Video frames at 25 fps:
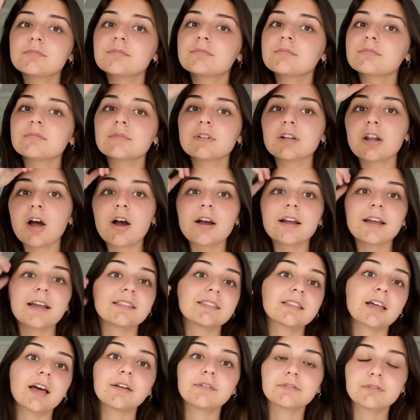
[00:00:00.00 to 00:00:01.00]
not get
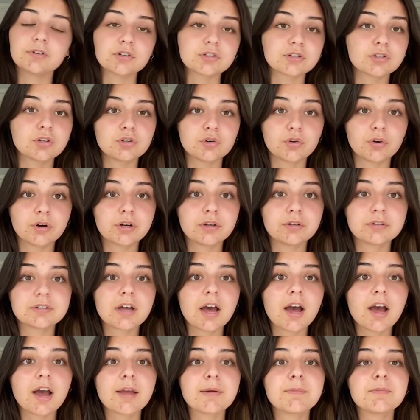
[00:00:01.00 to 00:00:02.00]
that first tutorial
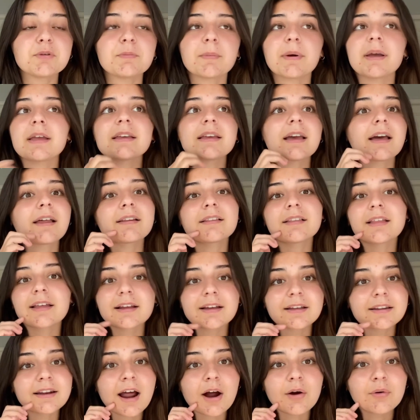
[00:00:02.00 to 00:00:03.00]
time, you might get like
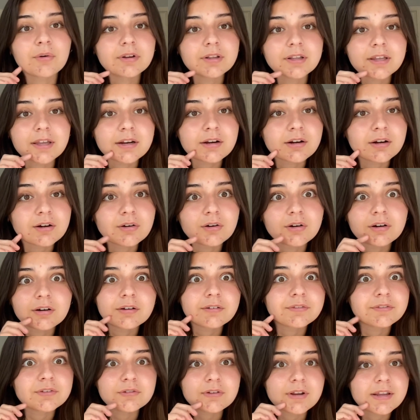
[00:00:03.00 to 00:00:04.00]
an hour later or a
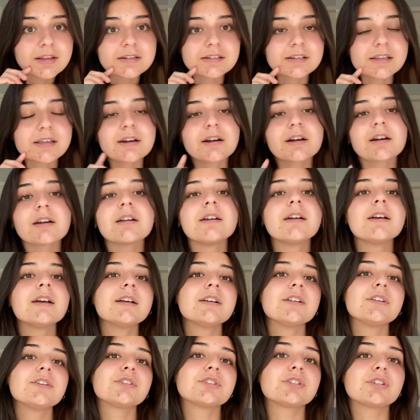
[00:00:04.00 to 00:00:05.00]
few days later.
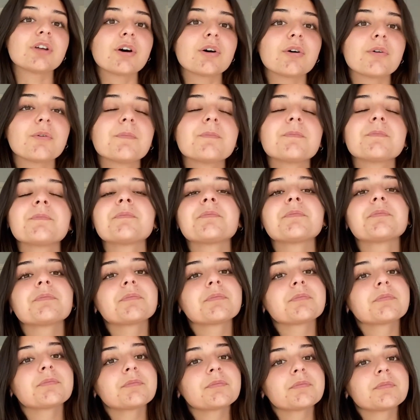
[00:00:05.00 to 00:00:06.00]
So
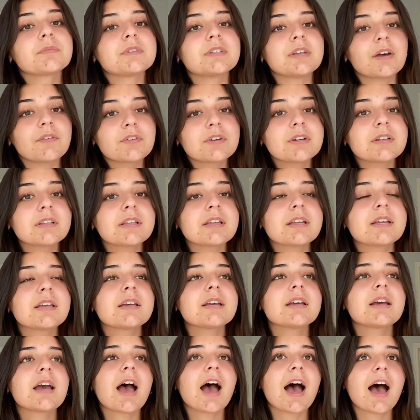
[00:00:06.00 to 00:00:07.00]

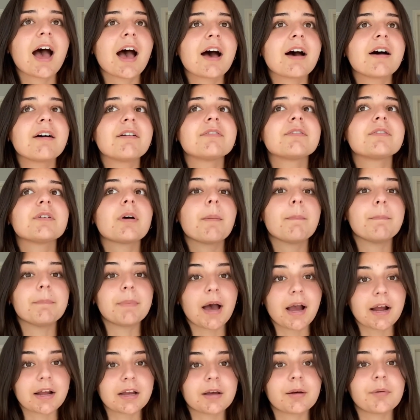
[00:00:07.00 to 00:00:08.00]
definitely have
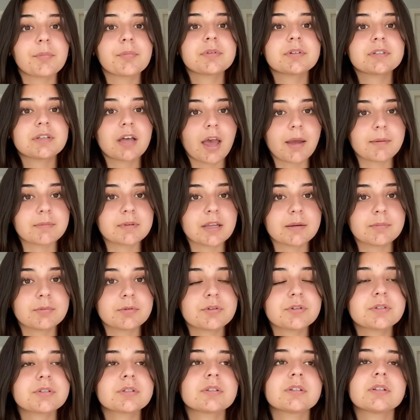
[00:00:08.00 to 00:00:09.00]
backup
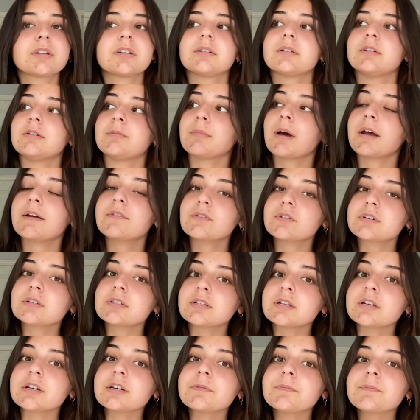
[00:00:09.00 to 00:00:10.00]
timetables. In my first
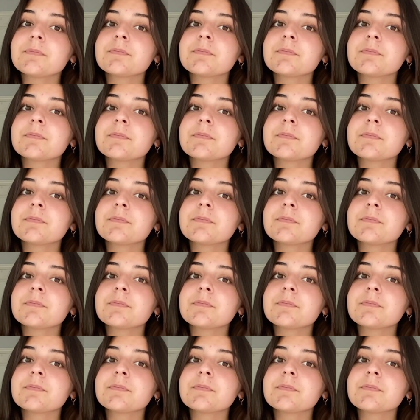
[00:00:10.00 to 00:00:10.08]
year,